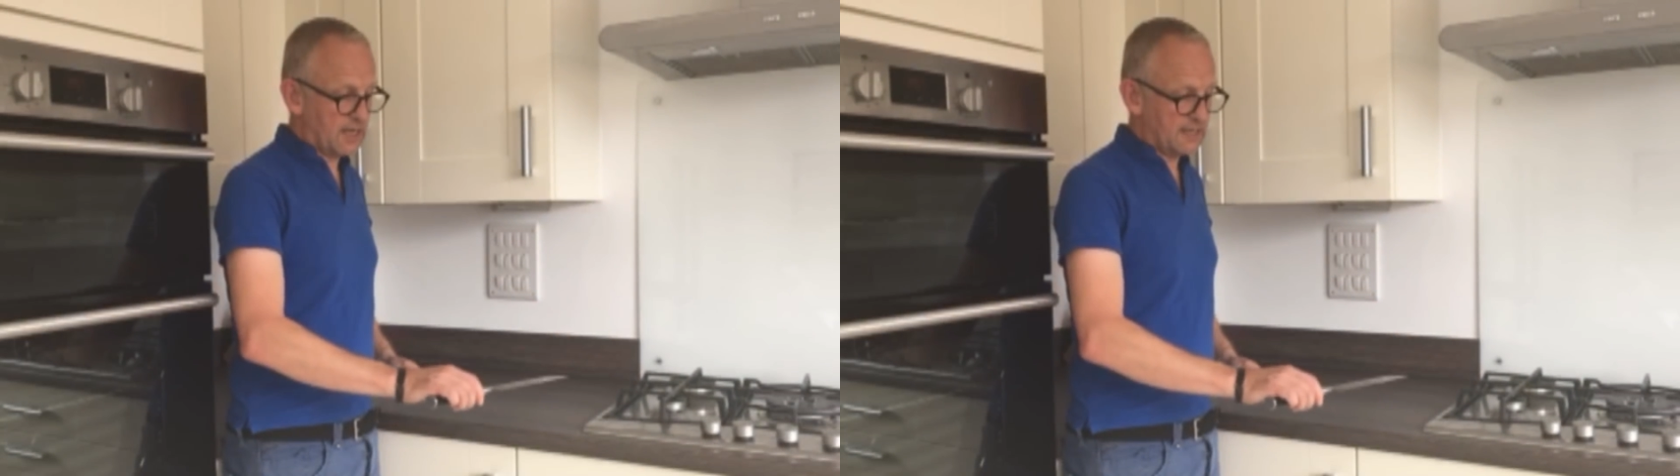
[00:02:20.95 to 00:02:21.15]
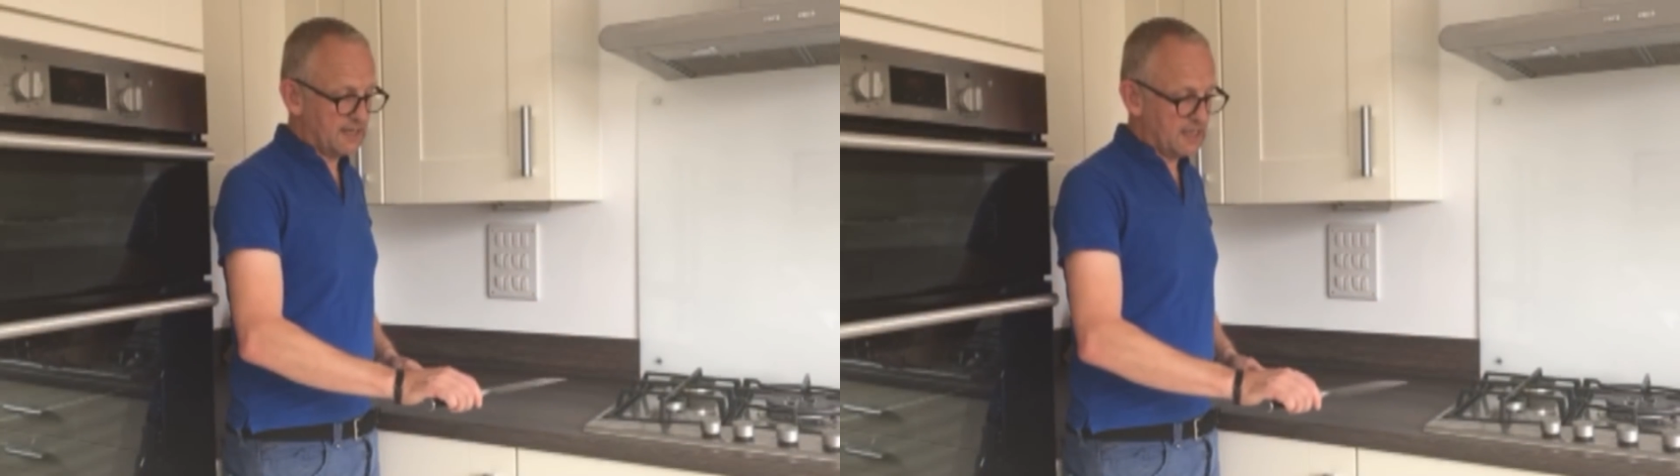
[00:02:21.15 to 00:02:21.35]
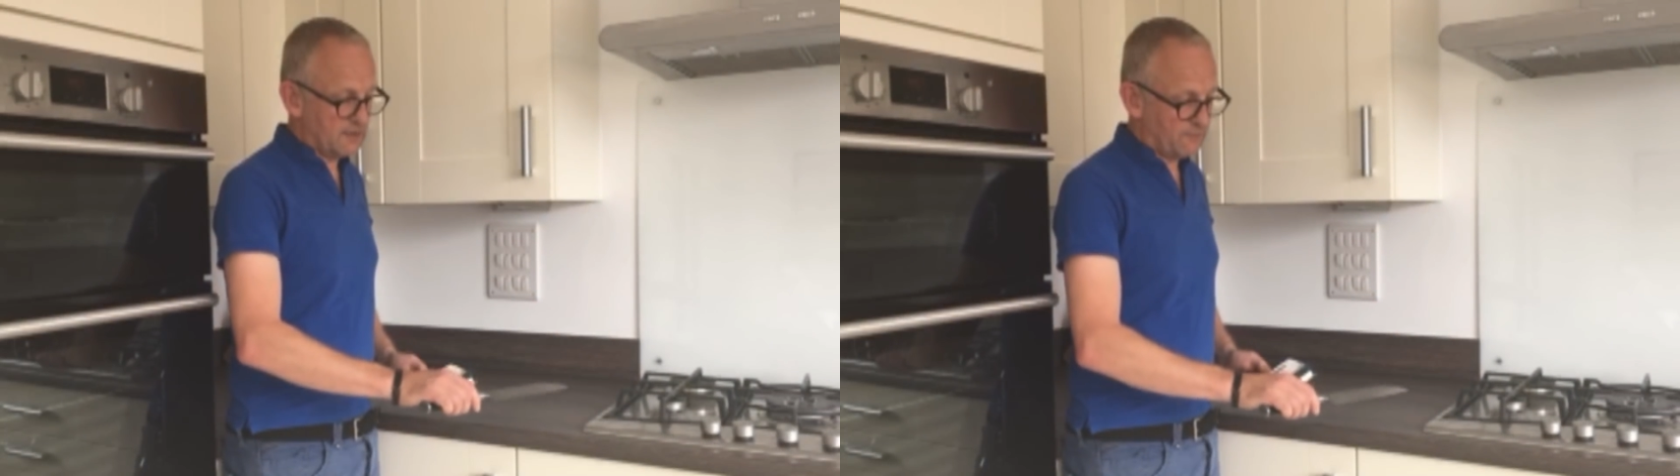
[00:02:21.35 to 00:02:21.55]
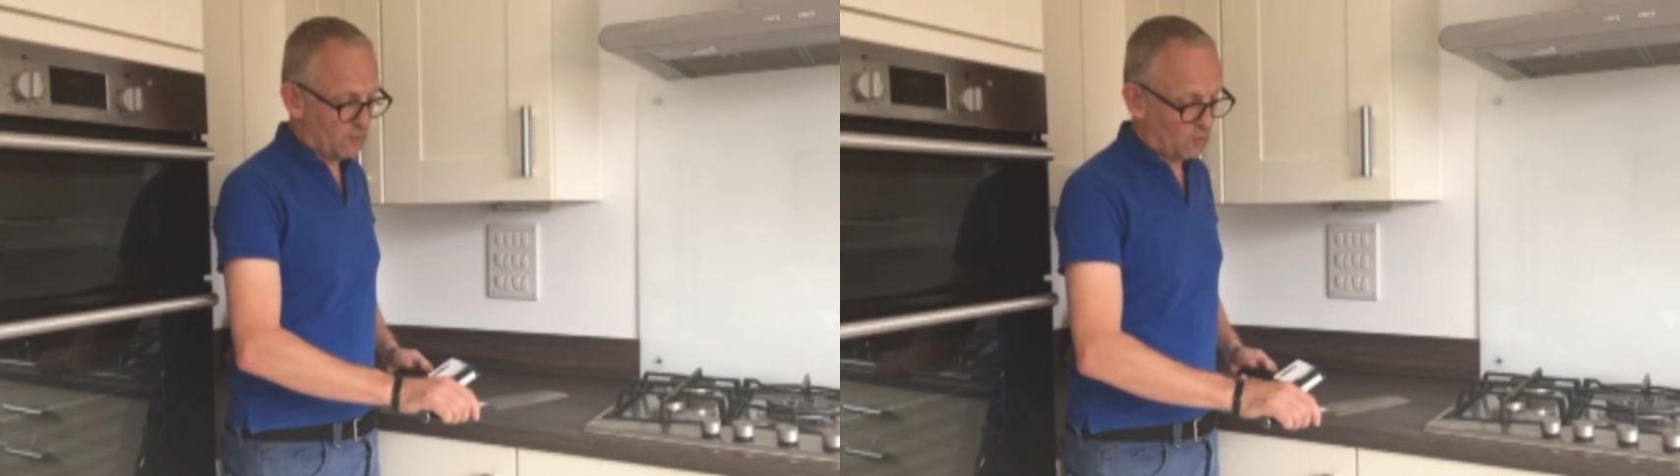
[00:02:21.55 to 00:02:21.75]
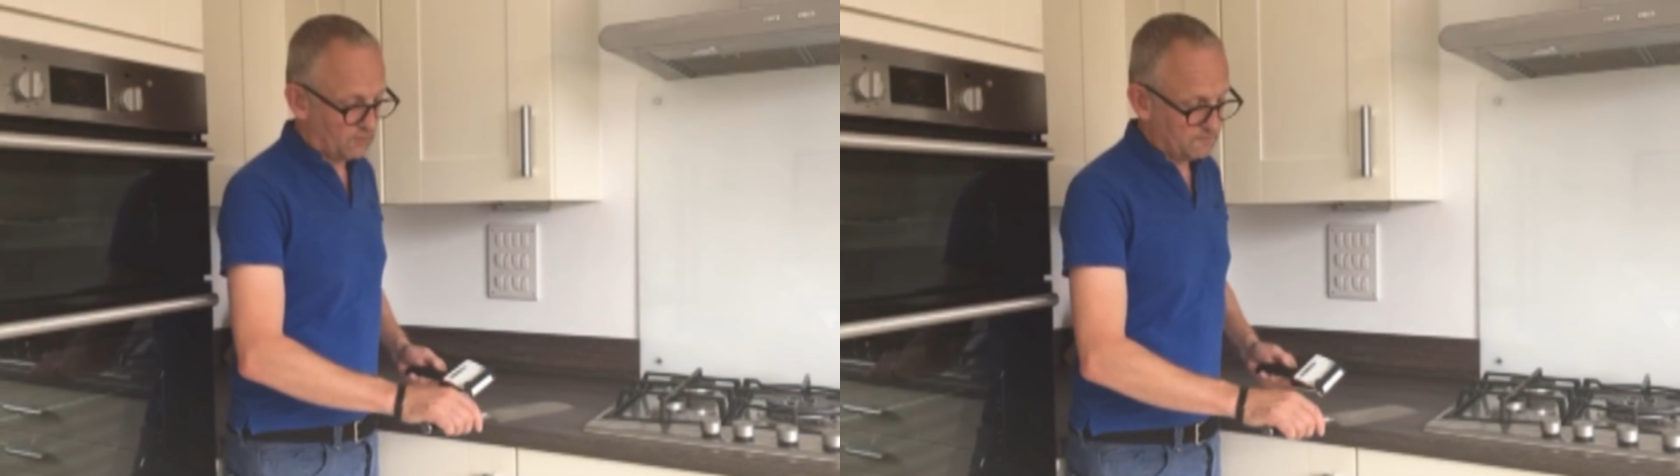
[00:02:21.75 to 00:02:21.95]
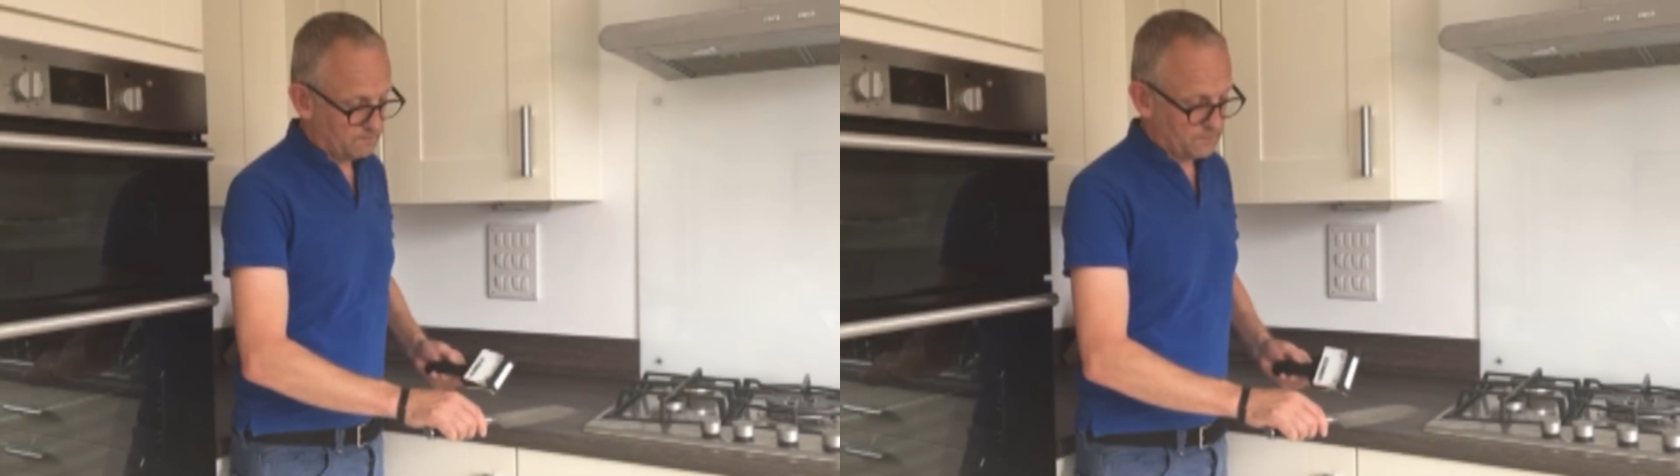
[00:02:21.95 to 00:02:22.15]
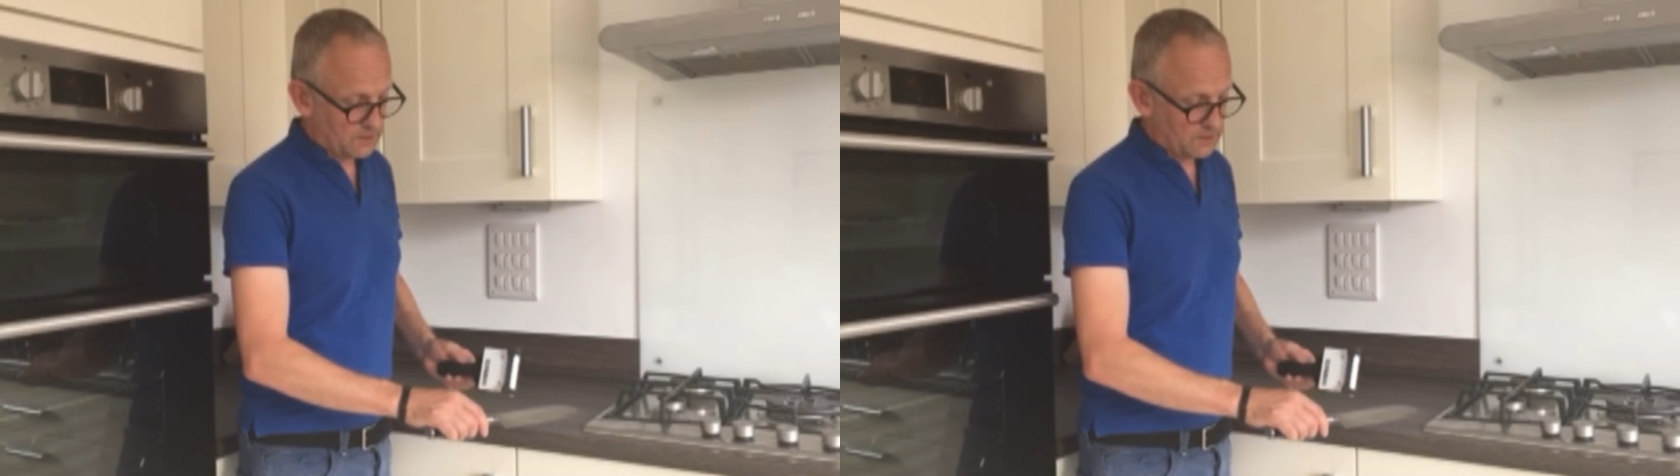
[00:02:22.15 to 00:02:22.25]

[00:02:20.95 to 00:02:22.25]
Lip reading: technique for